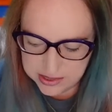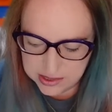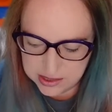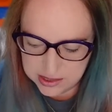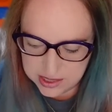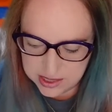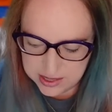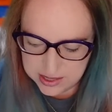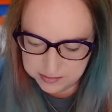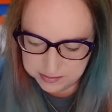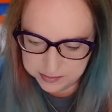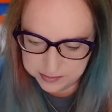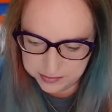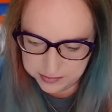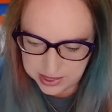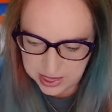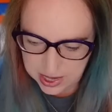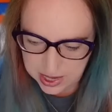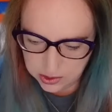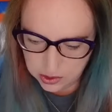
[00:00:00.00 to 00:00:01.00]
I see.
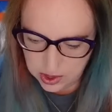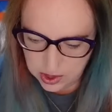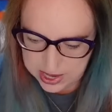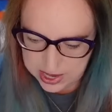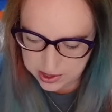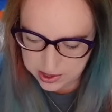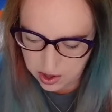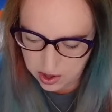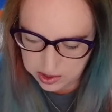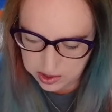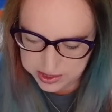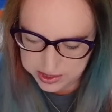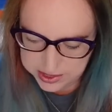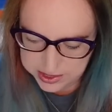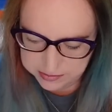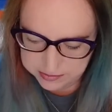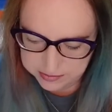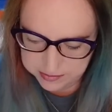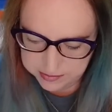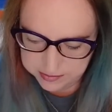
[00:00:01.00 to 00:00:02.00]
Yeah, Greg okay. called
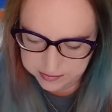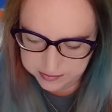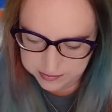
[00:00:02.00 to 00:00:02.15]
it.